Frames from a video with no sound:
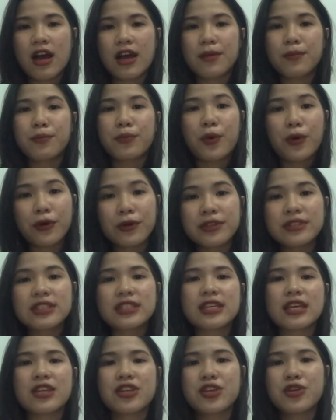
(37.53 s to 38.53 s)
point
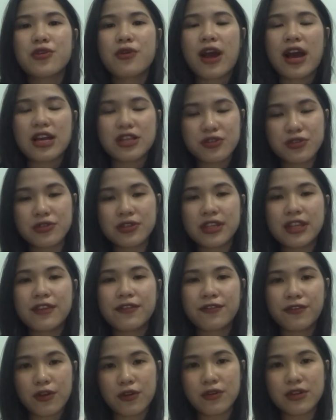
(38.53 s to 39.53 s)
that you actually
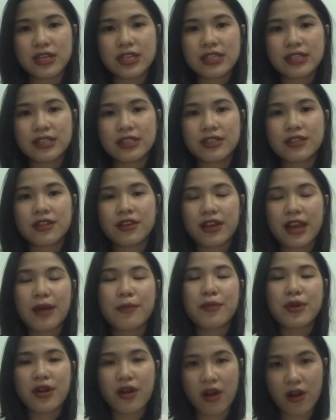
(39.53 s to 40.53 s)
focus the
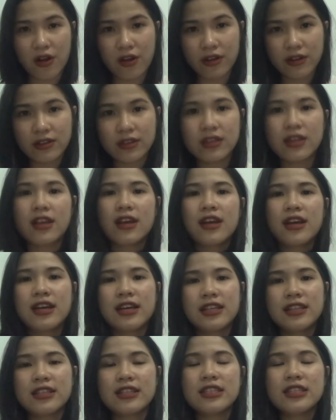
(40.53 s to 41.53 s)
camera on.
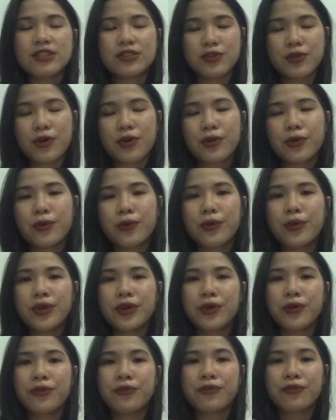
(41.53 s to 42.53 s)
This zone
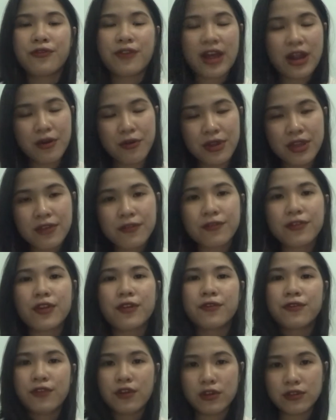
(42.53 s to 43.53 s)
will vary from
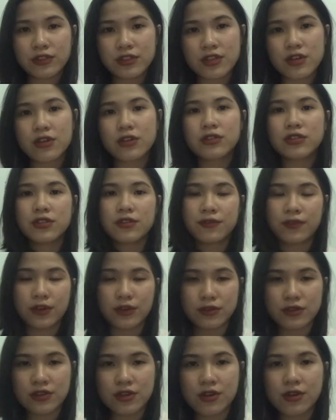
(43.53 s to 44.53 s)
photo to
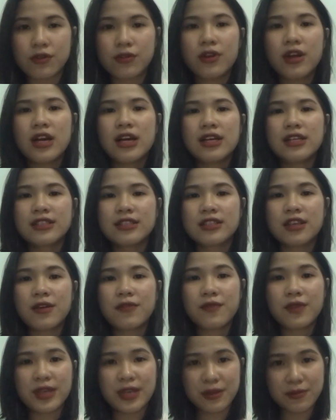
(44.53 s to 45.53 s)
photo. Some
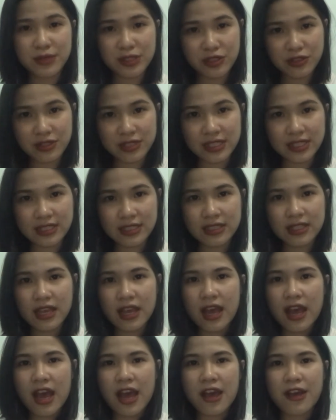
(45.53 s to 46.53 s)
images
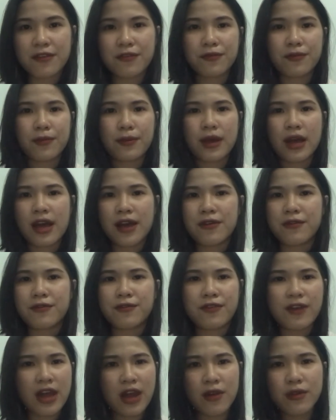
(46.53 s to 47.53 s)
have a
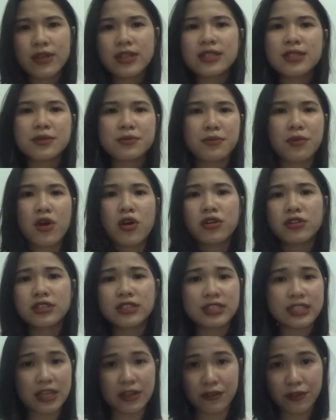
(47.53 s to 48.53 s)
very small
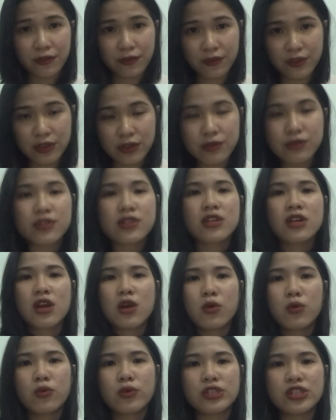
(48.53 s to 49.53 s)
depth of field,
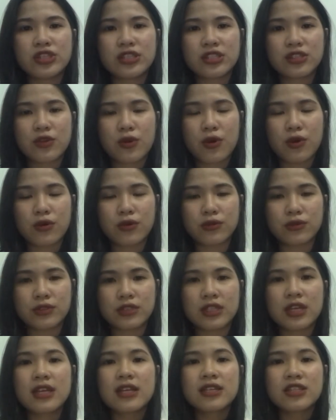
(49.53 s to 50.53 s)
which is called
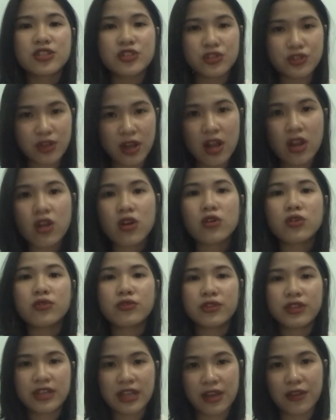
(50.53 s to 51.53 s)
shallow
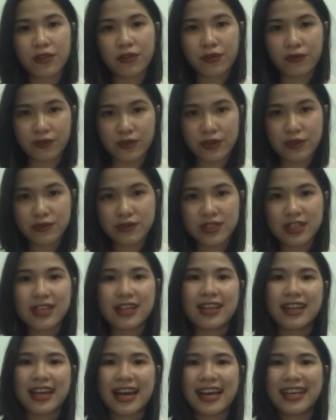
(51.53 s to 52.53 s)
depth of field,
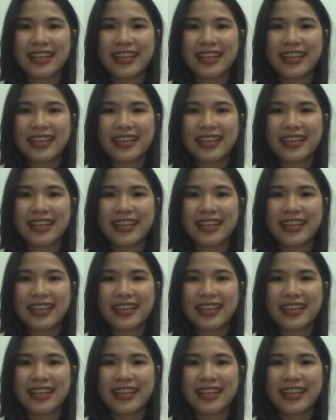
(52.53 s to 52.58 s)
like